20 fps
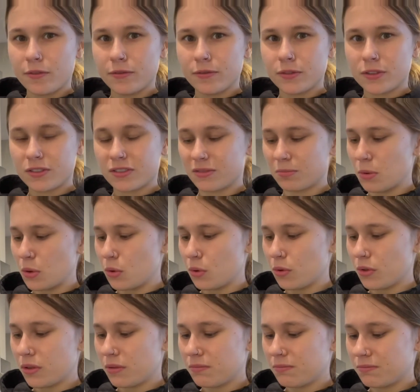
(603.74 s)

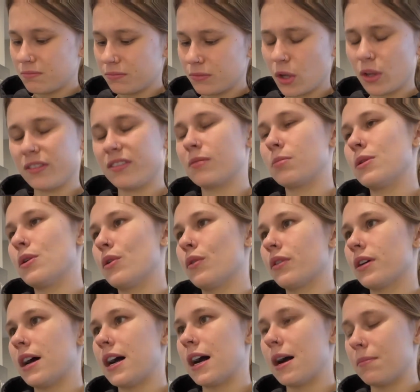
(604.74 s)
smooth, not smooth,
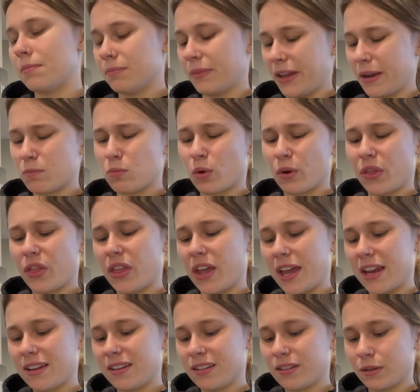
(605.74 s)
like more
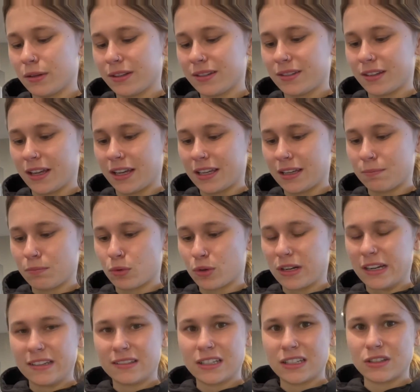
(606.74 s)
thin, so it's like more
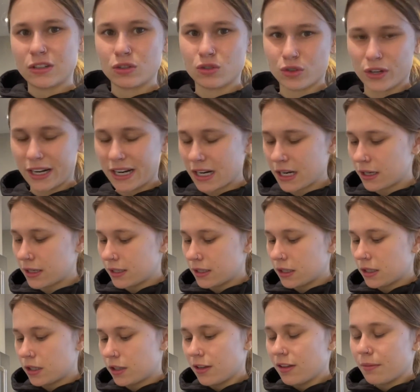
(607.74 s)
easy to drink.
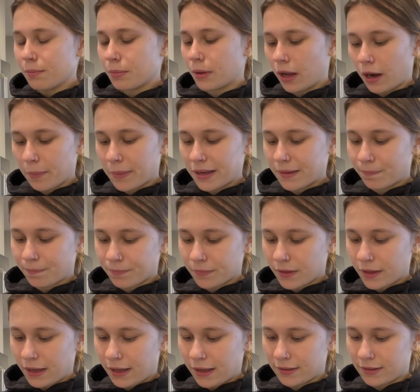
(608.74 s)
But I mean,
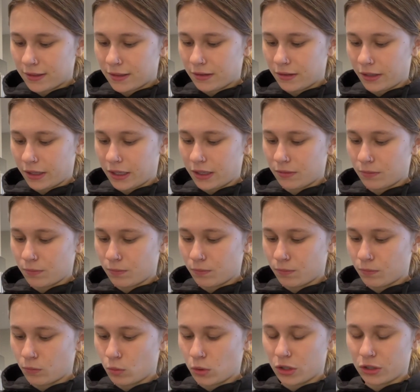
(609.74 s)
as it like
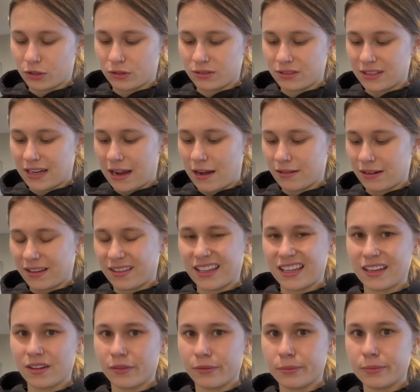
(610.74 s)
waters down. I
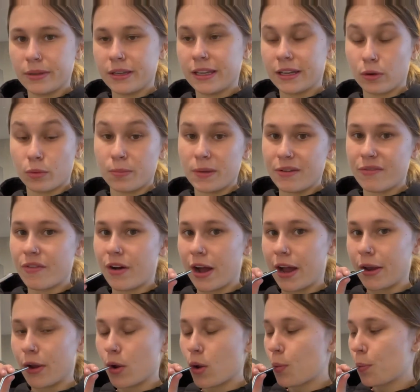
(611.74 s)
think it'll be
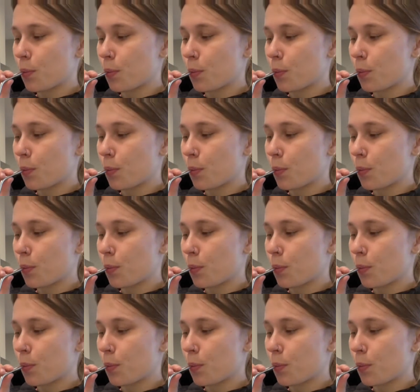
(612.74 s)
fine.